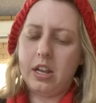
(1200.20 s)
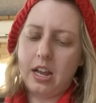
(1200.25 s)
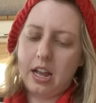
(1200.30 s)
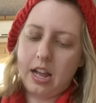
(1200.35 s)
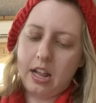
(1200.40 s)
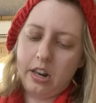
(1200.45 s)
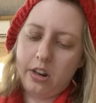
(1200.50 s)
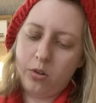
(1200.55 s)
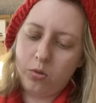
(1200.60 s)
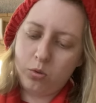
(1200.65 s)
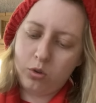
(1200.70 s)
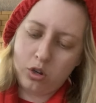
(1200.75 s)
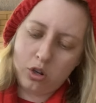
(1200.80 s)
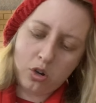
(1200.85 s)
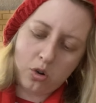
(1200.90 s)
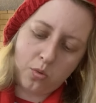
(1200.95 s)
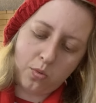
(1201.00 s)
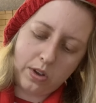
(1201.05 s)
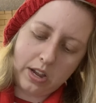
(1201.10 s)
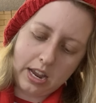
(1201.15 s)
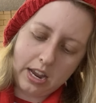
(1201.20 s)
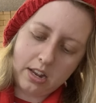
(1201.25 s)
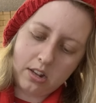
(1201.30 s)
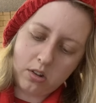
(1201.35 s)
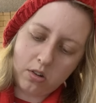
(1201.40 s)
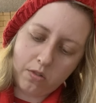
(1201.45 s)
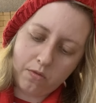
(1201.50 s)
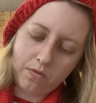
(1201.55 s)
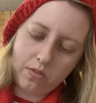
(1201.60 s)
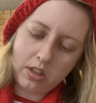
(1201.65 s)
a little squeeze
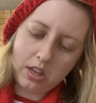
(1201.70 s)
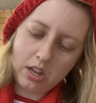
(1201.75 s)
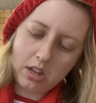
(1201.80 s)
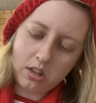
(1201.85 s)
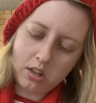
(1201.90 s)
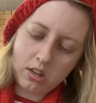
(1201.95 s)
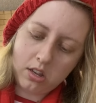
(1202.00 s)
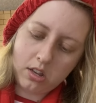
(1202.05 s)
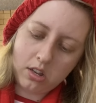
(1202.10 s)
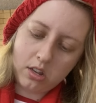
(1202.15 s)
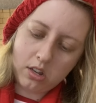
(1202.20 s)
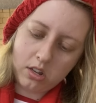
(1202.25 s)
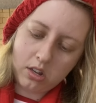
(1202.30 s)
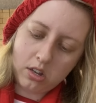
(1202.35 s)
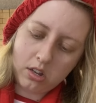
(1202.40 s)
of this,